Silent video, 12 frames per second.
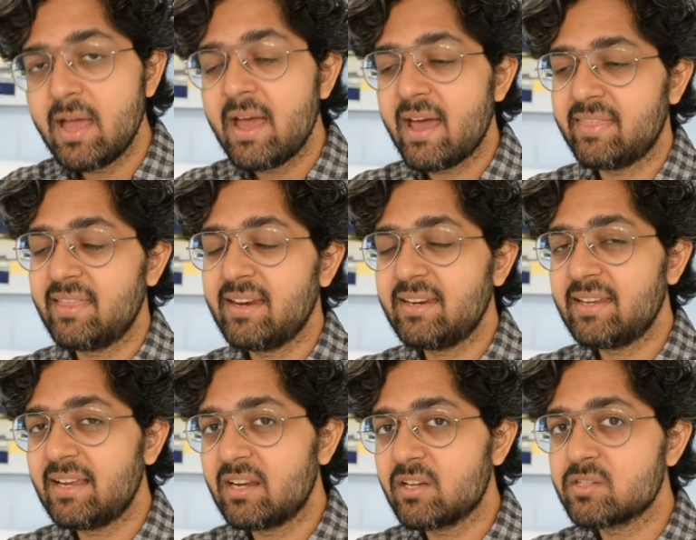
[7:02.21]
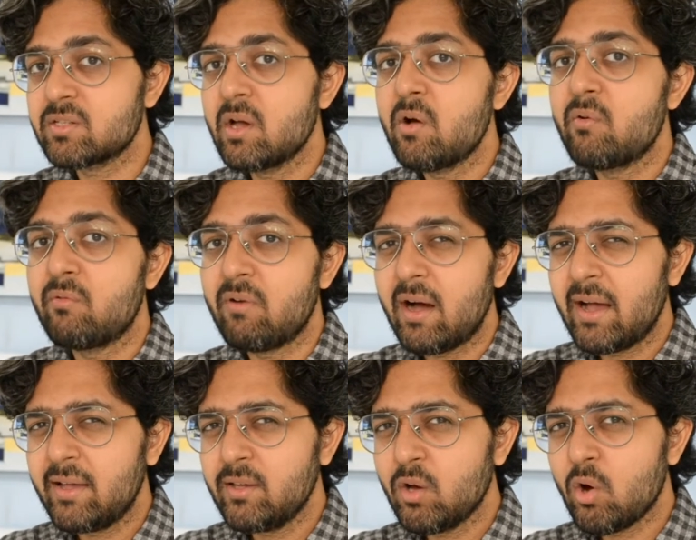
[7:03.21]
and then tell us
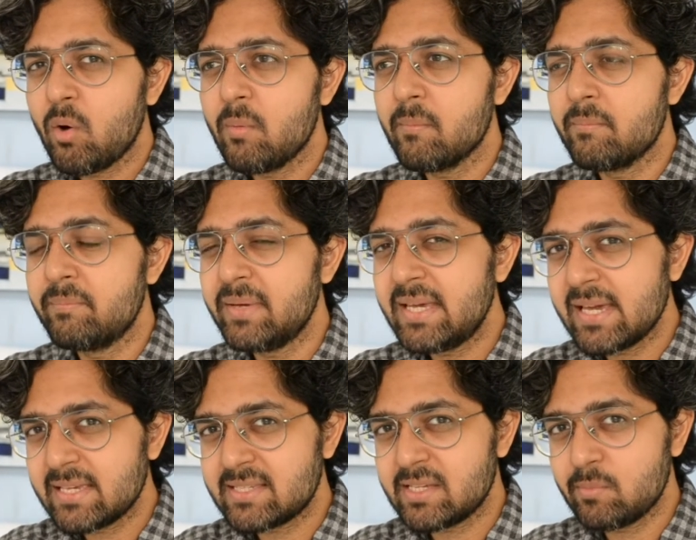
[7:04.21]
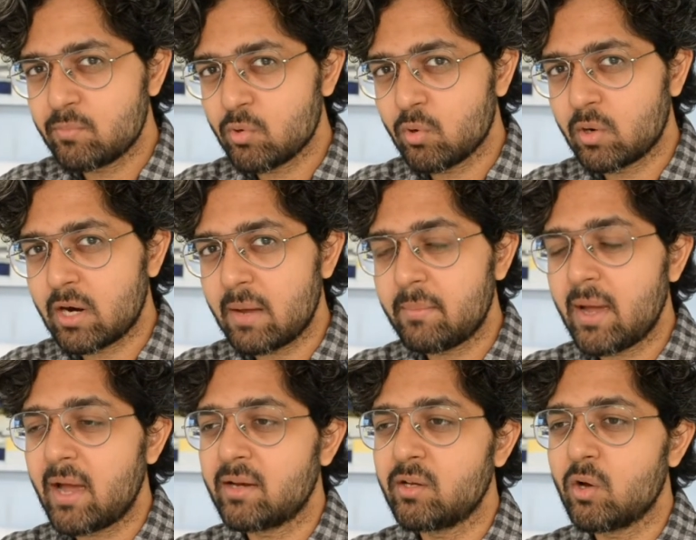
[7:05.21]
why your BSc program
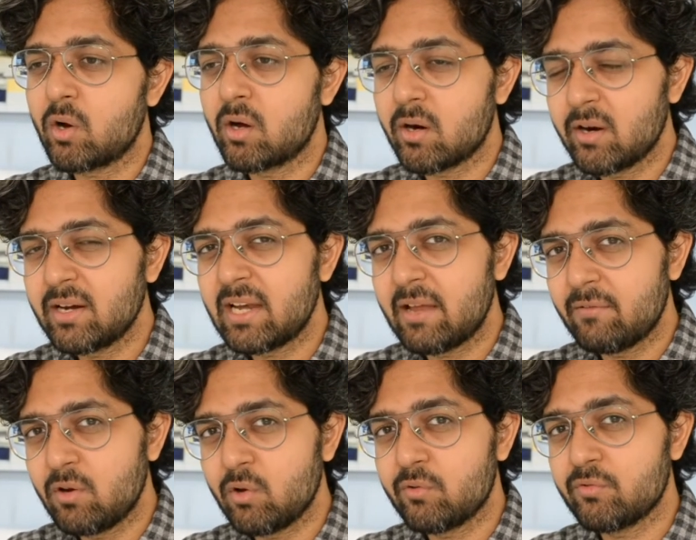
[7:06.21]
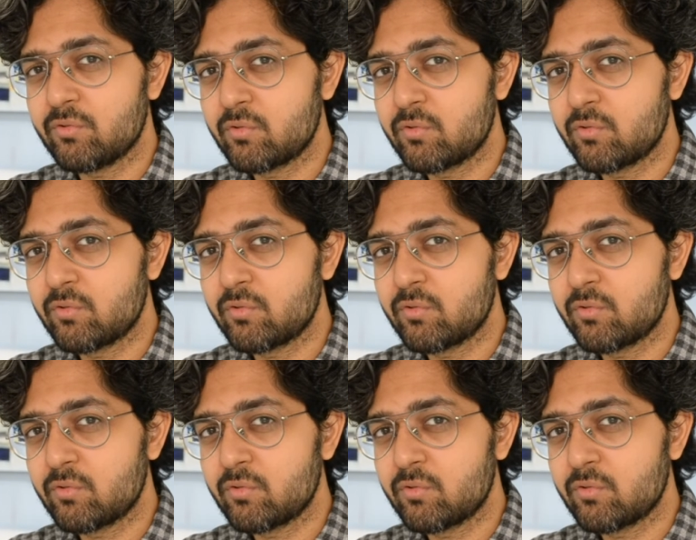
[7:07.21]
and your current level of